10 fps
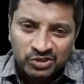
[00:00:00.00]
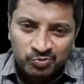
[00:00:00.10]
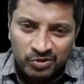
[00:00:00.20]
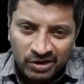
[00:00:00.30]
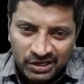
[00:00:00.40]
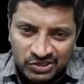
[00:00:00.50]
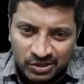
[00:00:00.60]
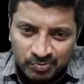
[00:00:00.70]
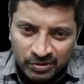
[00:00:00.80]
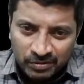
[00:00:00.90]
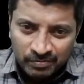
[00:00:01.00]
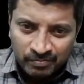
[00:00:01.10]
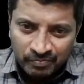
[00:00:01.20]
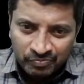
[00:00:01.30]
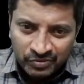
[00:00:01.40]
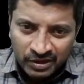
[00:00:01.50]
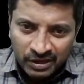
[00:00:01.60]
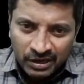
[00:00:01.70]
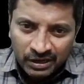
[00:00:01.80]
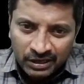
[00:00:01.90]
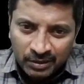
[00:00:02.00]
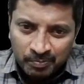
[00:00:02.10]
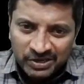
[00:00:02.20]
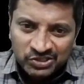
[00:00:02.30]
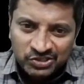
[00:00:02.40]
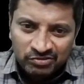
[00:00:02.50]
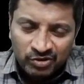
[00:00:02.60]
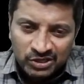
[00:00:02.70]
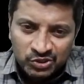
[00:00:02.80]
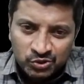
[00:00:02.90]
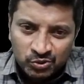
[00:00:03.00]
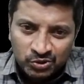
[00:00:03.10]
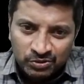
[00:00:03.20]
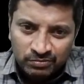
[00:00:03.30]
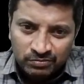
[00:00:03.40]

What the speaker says: small example. A person wants to